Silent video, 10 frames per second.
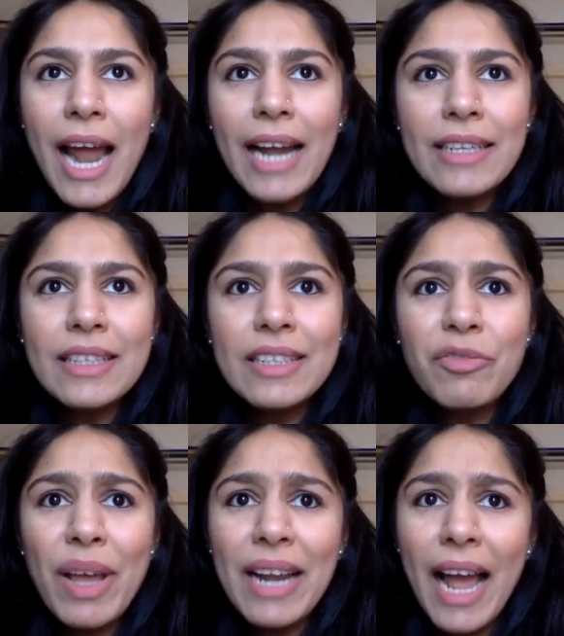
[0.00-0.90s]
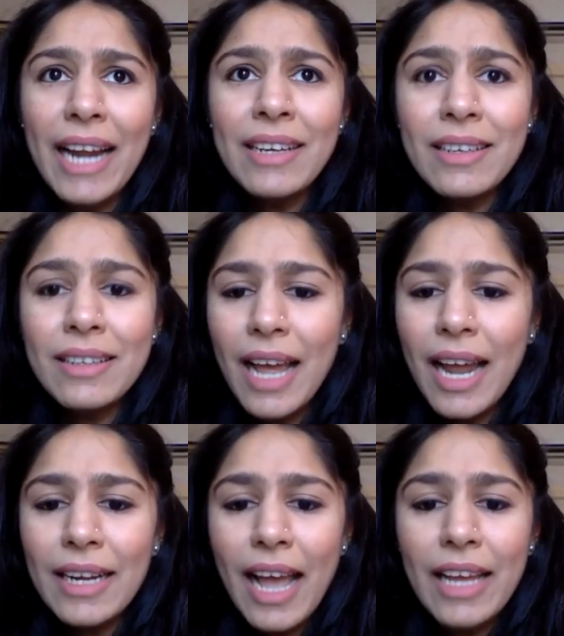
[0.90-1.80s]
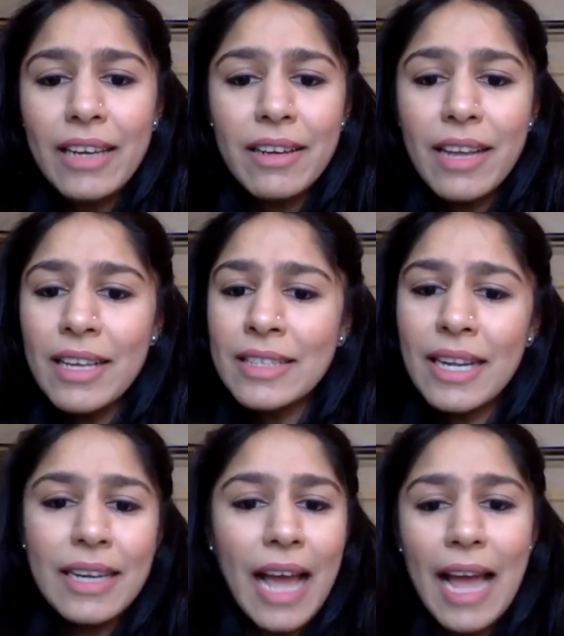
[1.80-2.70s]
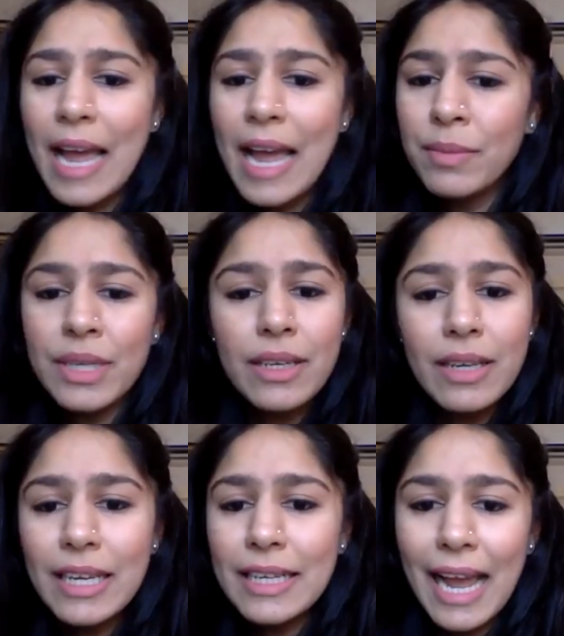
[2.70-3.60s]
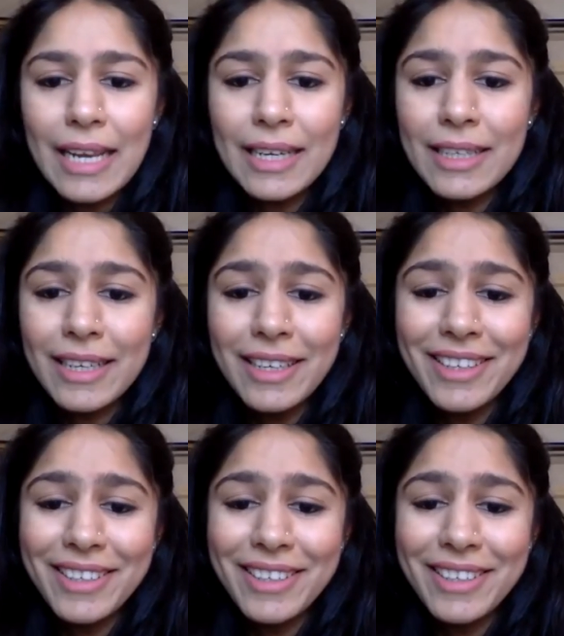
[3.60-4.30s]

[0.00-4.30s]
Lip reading: And when I did that, I realized that I am really talented